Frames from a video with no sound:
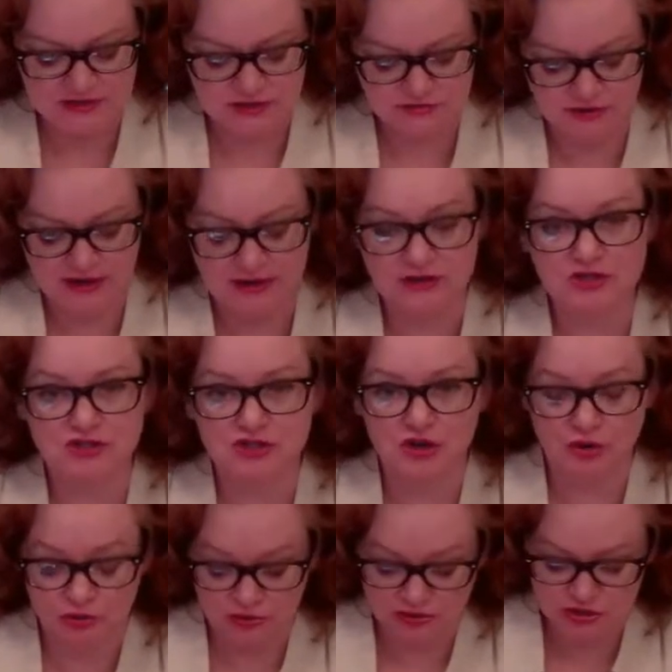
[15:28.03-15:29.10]
threads
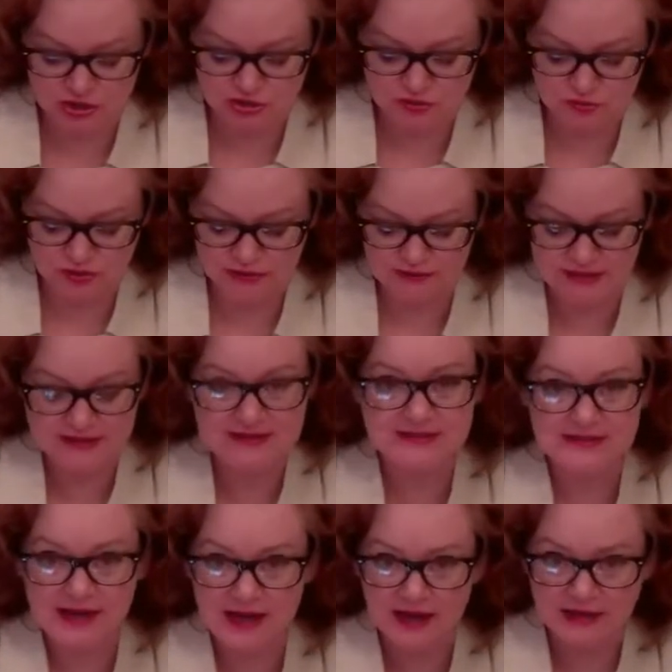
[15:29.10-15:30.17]
totally short.
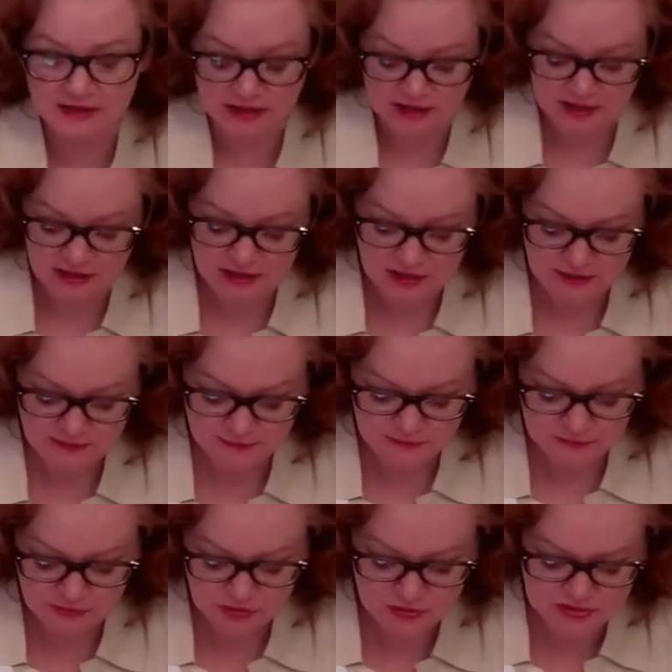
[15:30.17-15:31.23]
Instead,
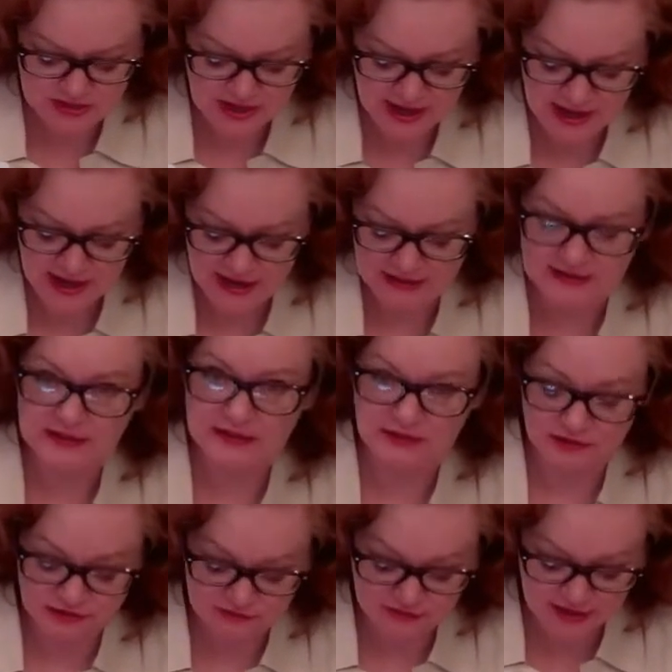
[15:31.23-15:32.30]
use a hand needle,
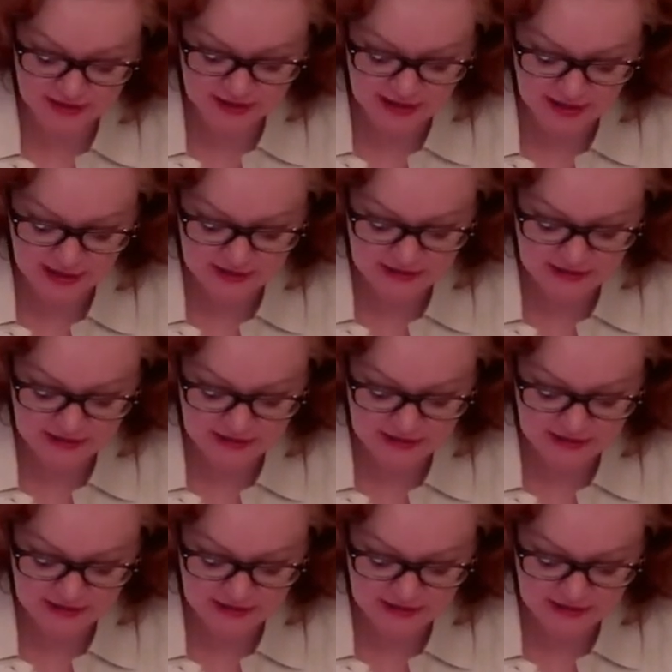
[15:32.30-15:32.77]
thread a hand